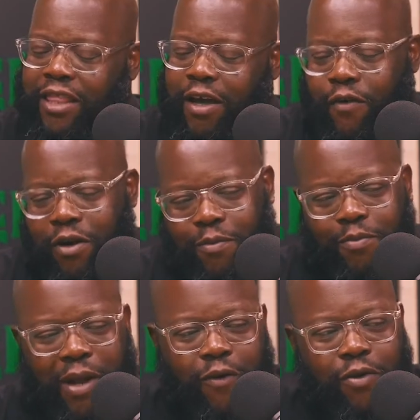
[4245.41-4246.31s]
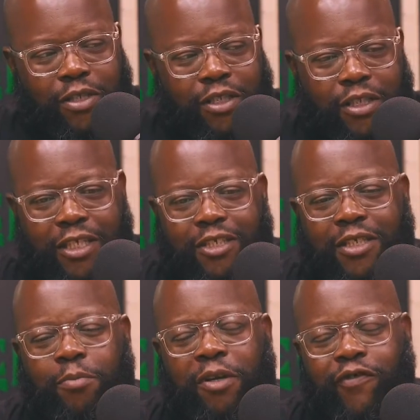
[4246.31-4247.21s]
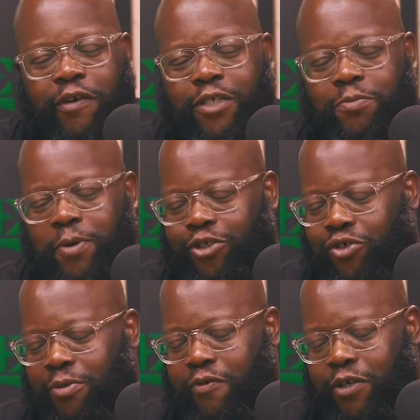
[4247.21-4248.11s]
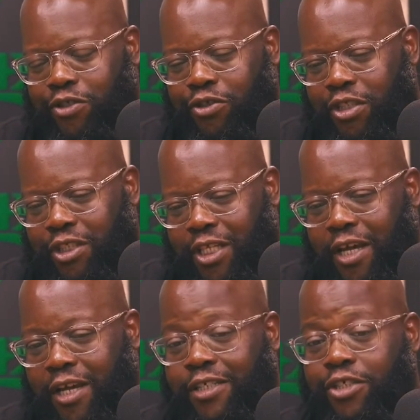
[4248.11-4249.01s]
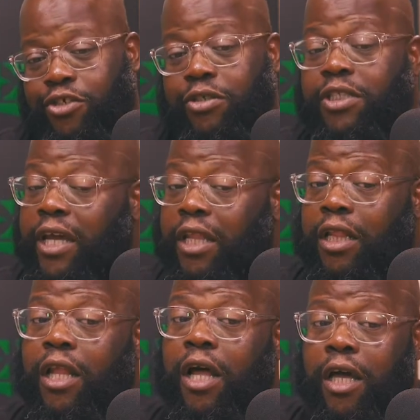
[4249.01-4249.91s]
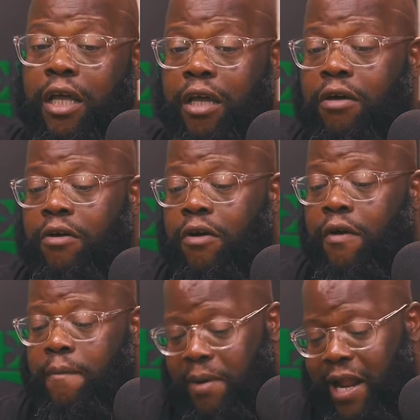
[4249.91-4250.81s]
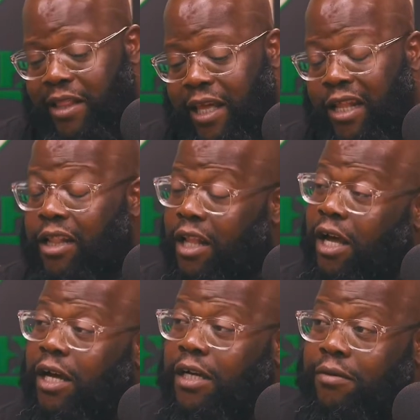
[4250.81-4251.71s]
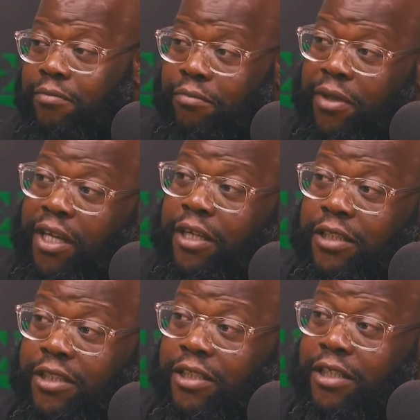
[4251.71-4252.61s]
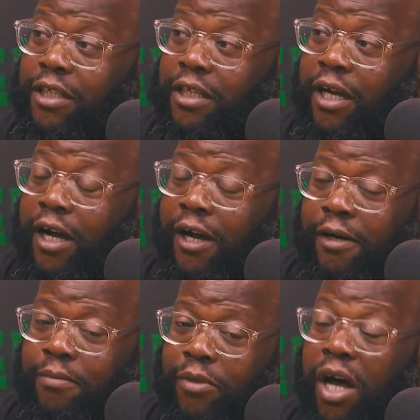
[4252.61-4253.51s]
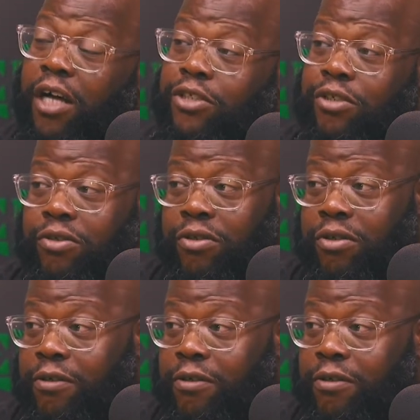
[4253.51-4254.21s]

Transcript: I think I want to, but I want to say there's something very special about what you just said because you're saying luck, but I think luck meets um, hustle.